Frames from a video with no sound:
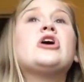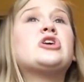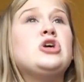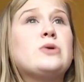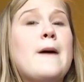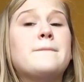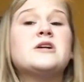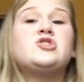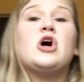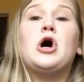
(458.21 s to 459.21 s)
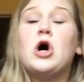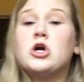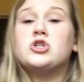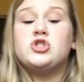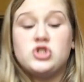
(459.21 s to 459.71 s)
Cucumbers
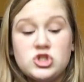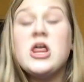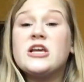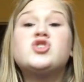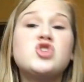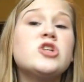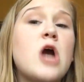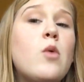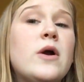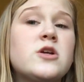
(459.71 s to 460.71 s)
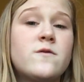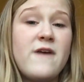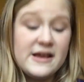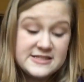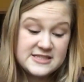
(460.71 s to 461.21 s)
are sh like should go on your
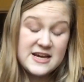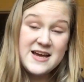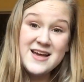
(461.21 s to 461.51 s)
face.